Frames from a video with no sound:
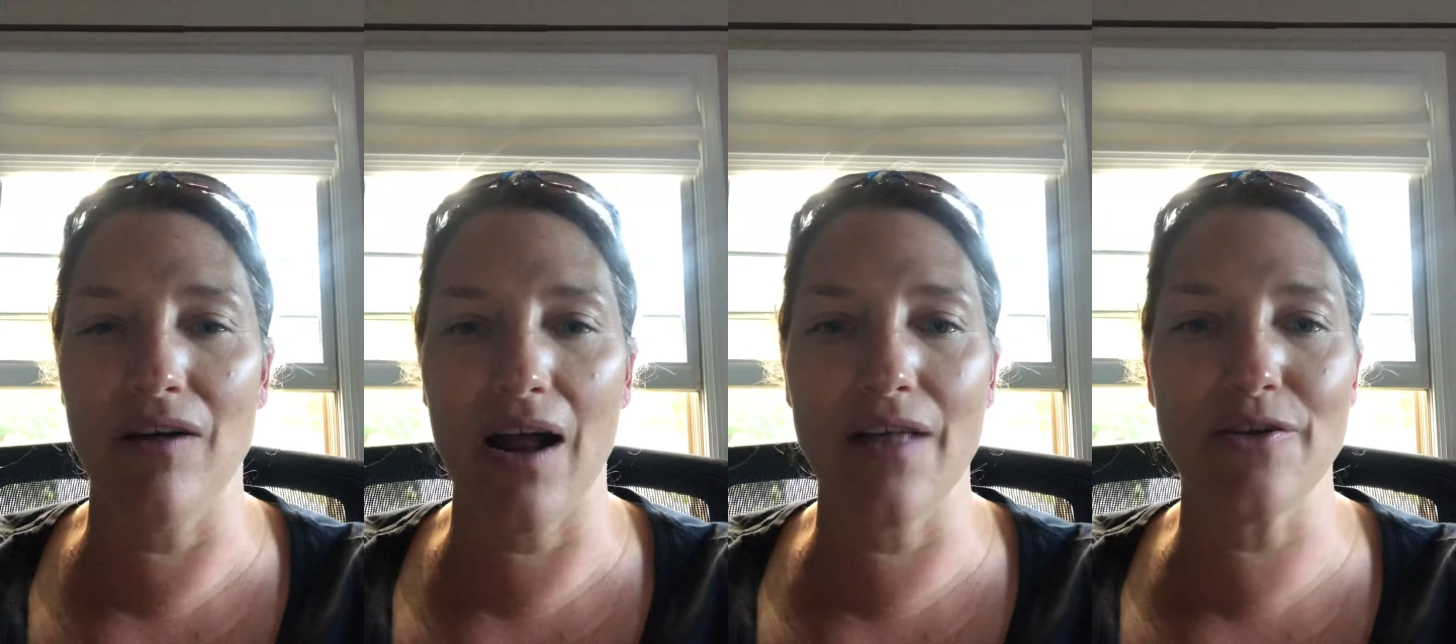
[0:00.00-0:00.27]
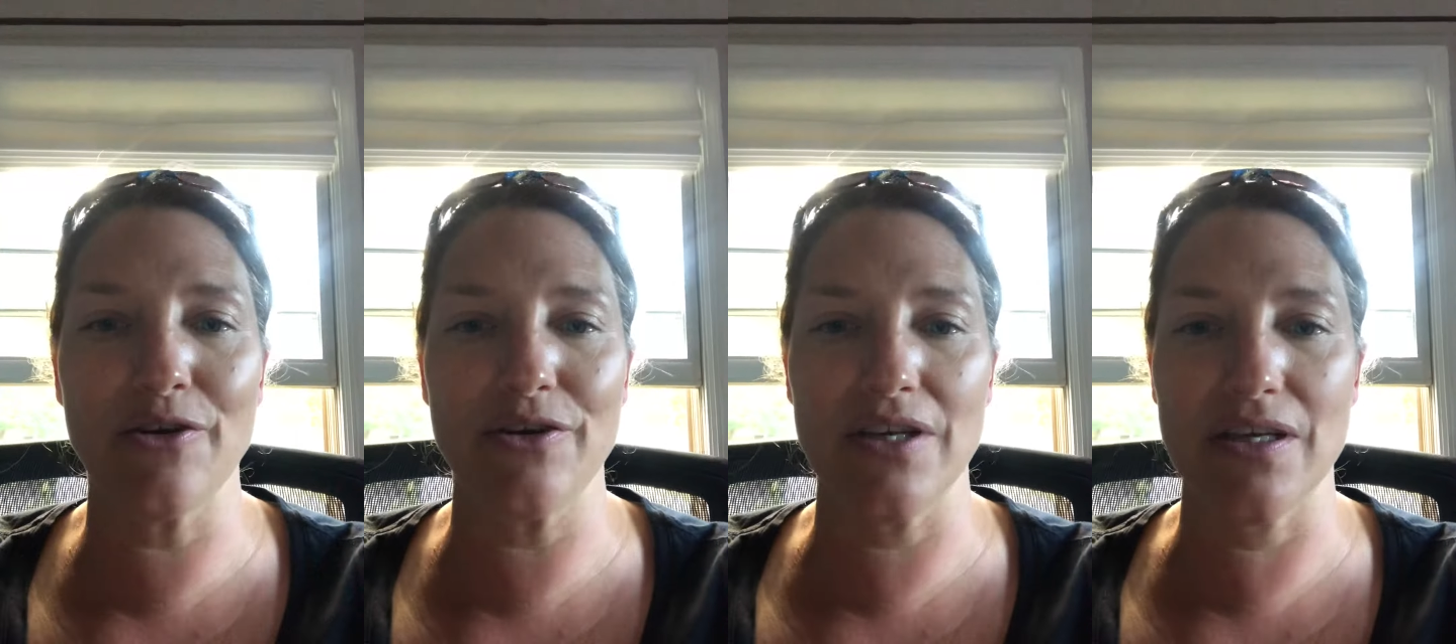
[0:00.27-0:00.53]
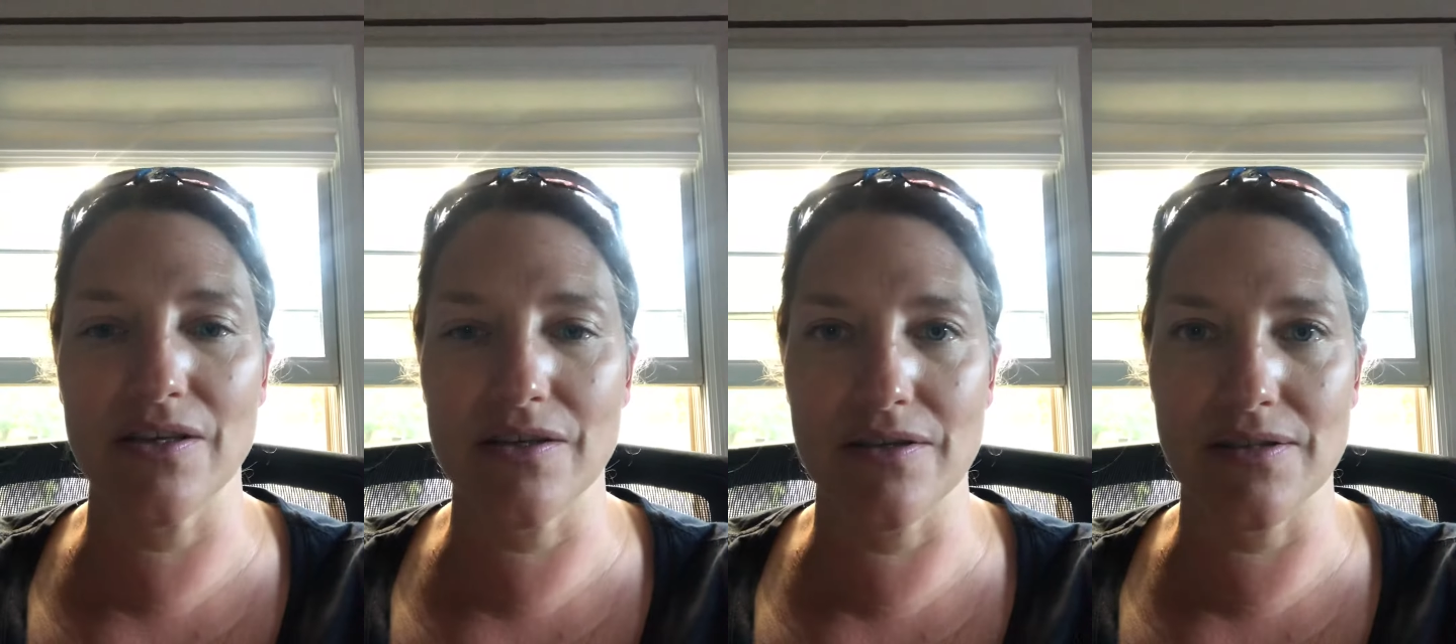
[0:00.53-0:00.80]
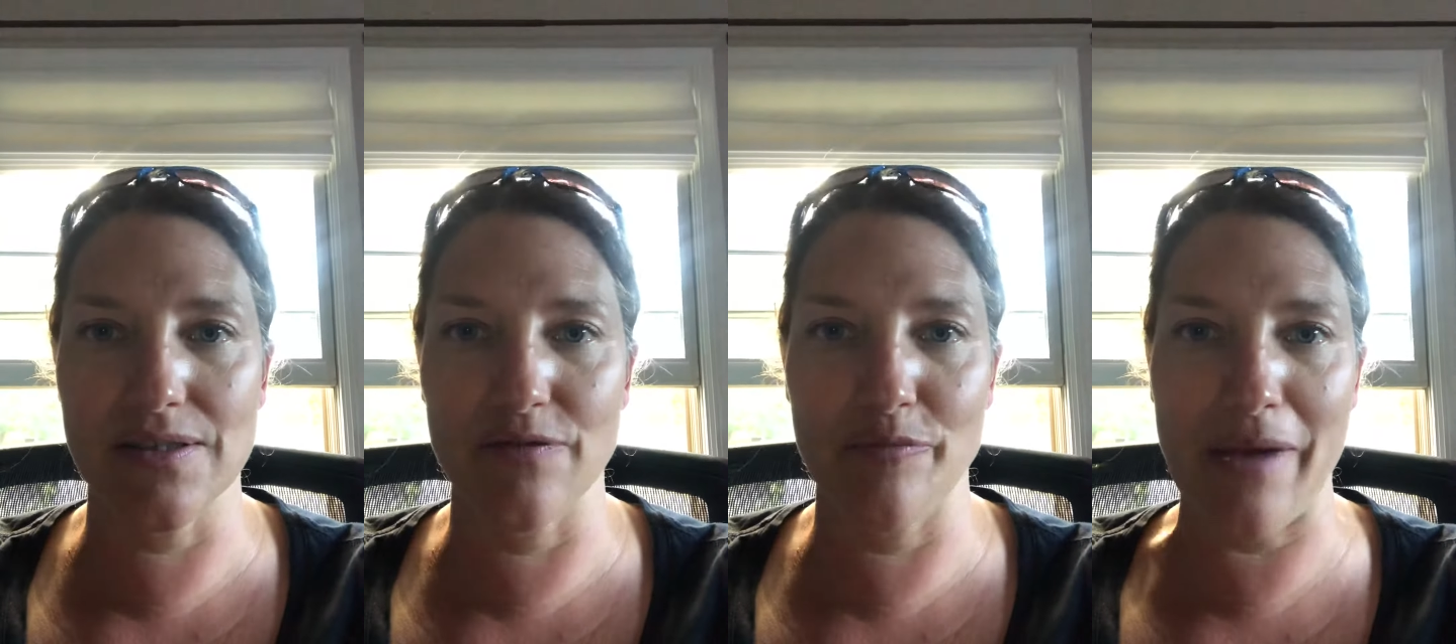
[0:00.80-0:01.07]
other
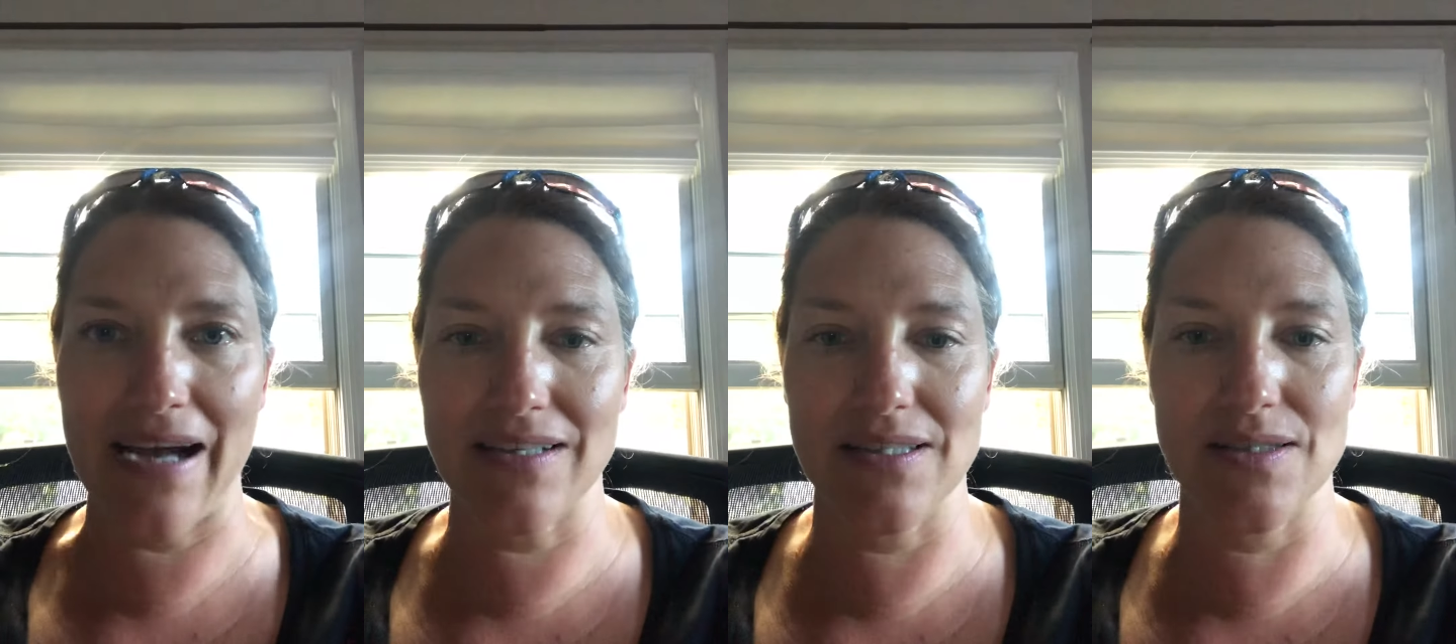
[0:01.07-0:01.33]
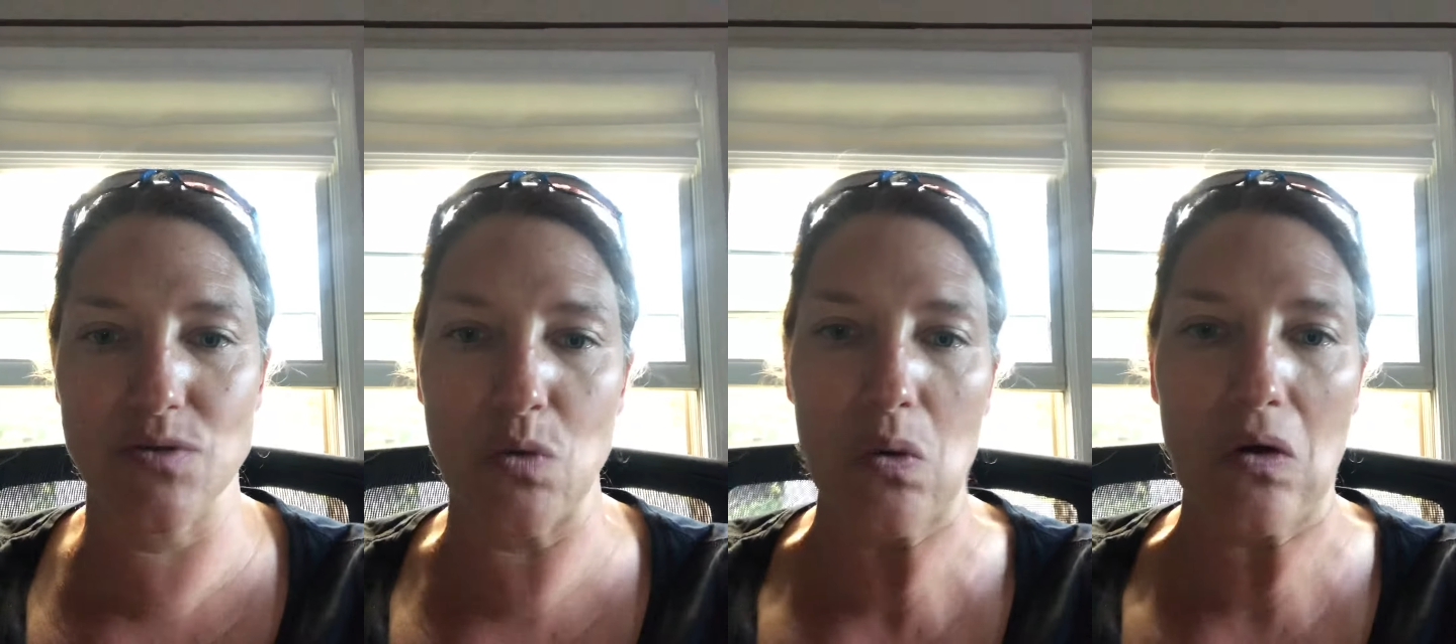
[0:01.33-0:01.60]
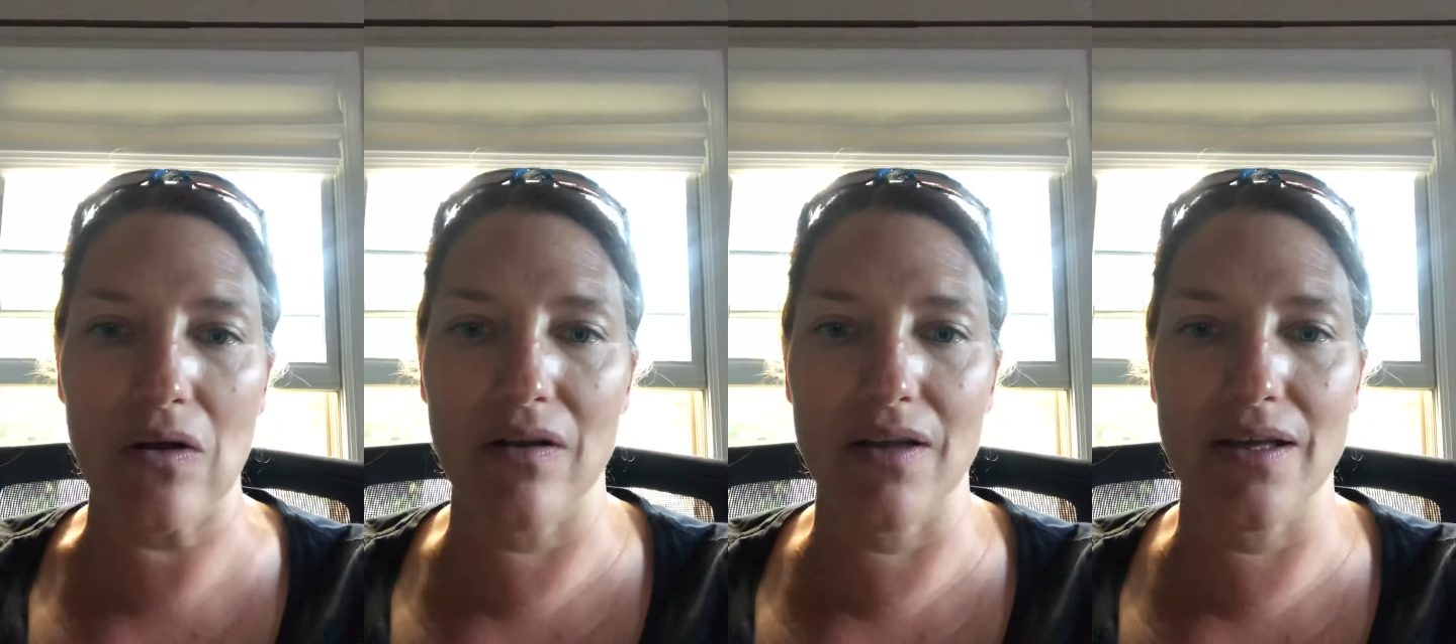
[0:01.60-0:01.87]
years of back to school